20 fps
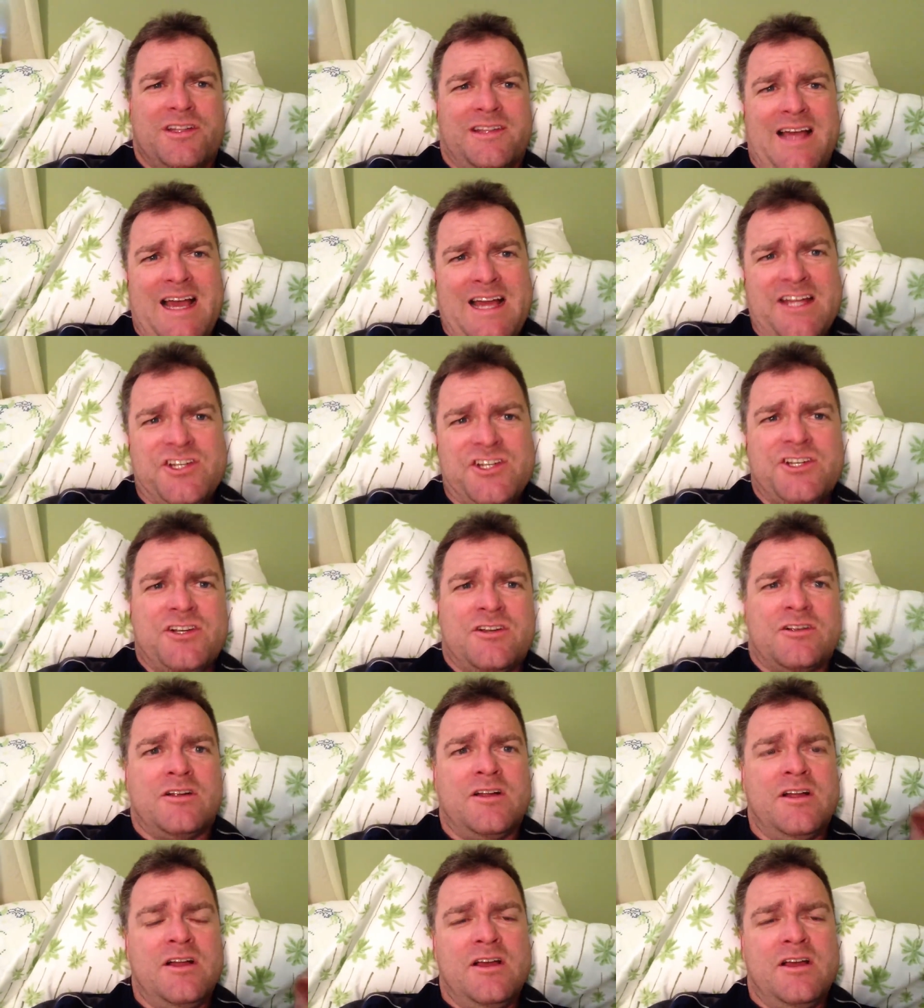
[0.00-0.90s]
Last
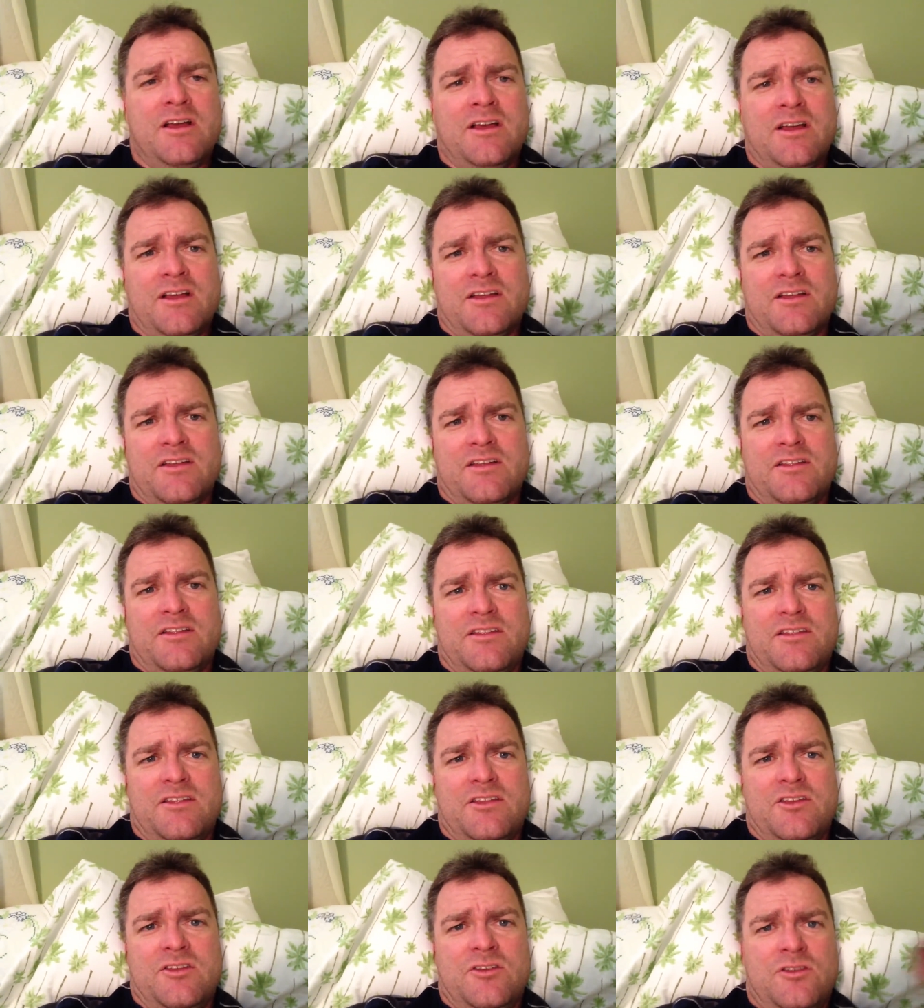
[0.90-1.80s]
year
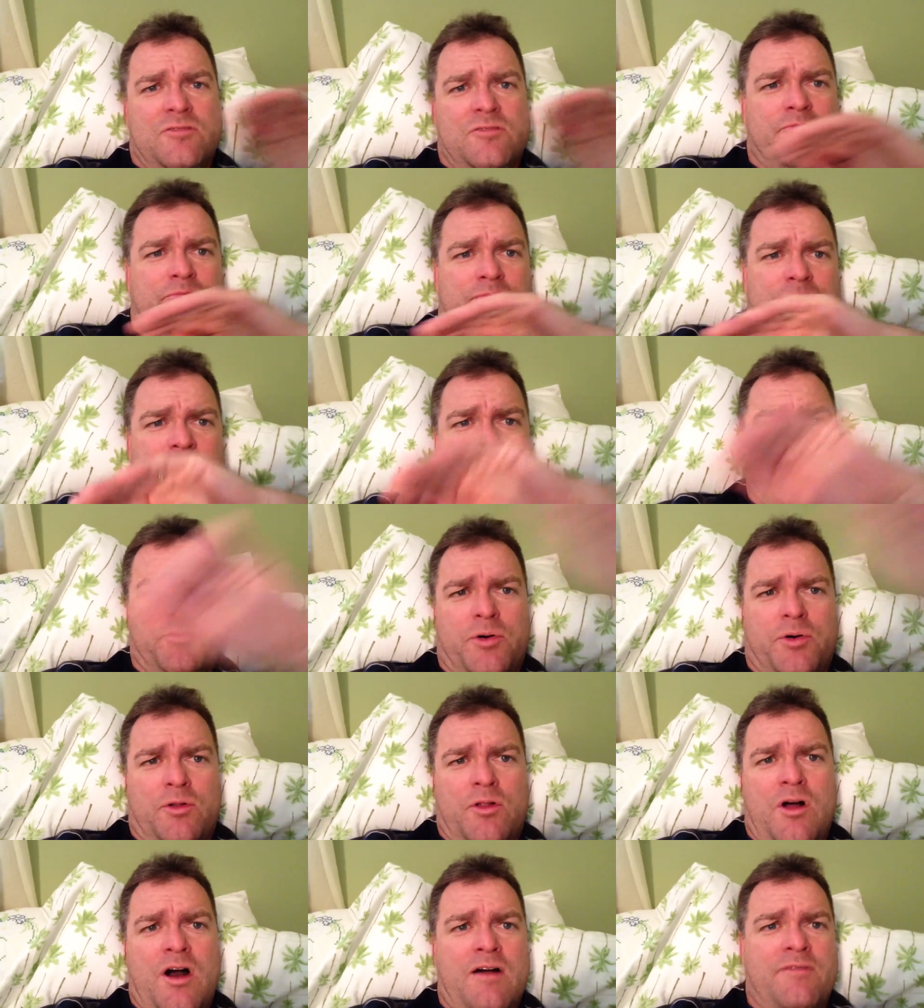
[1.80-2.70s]
you
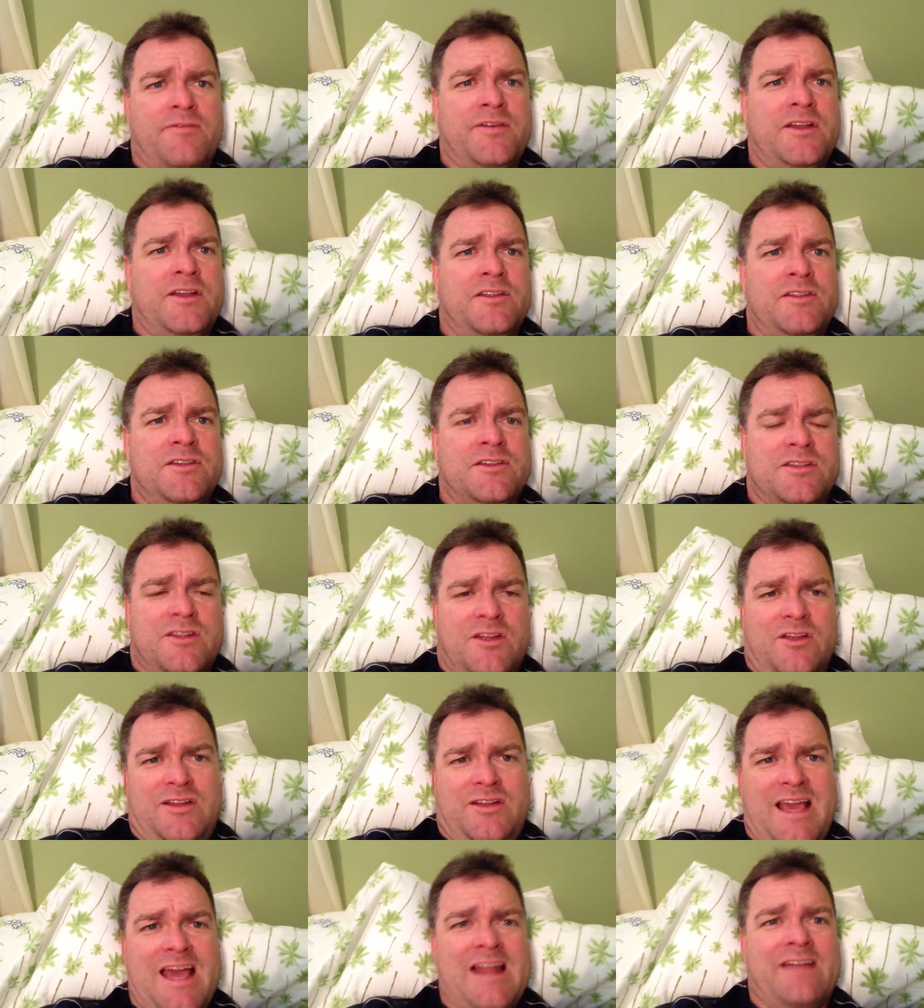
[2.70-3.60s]
pull off into this
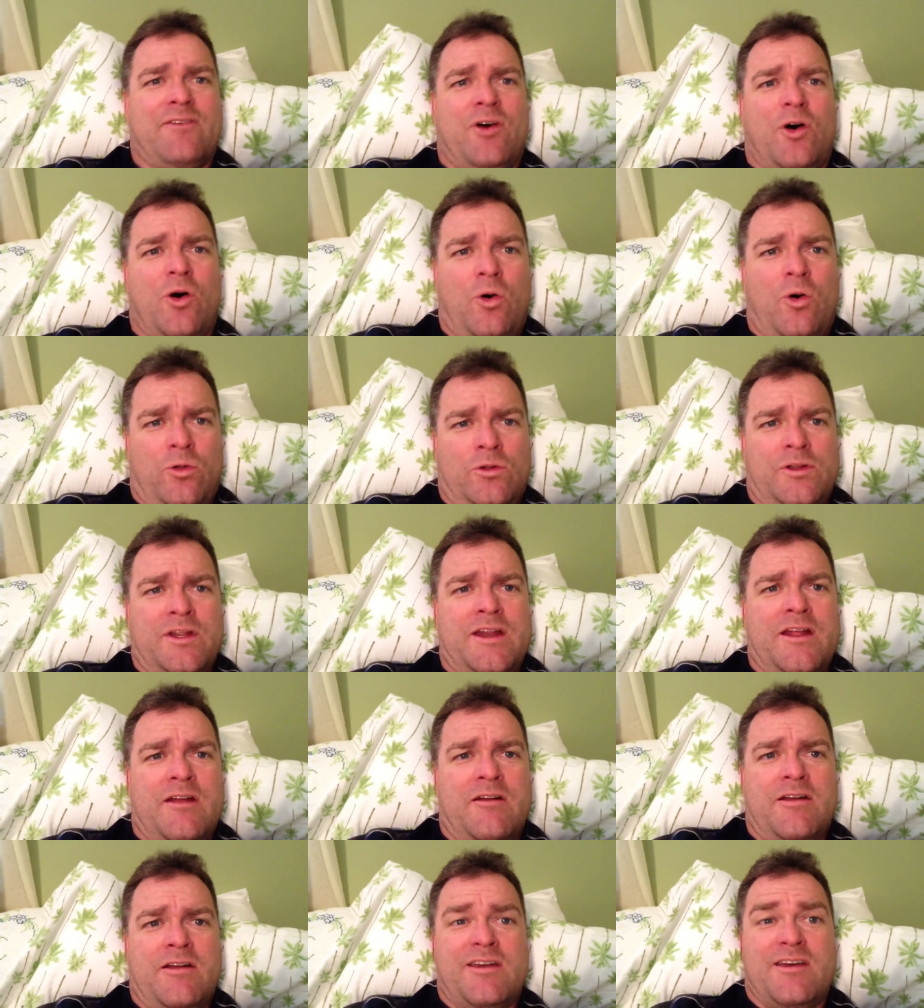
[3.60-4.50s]
kind of a holding
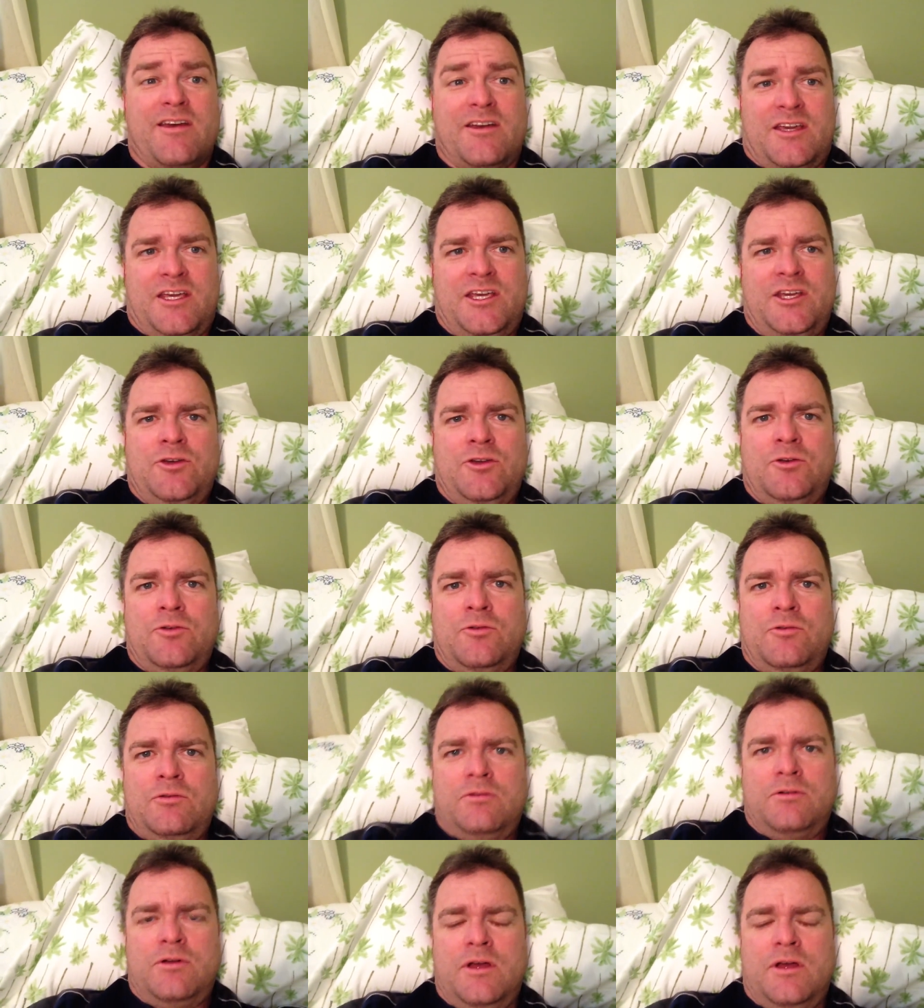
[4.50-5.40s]
area, a queue,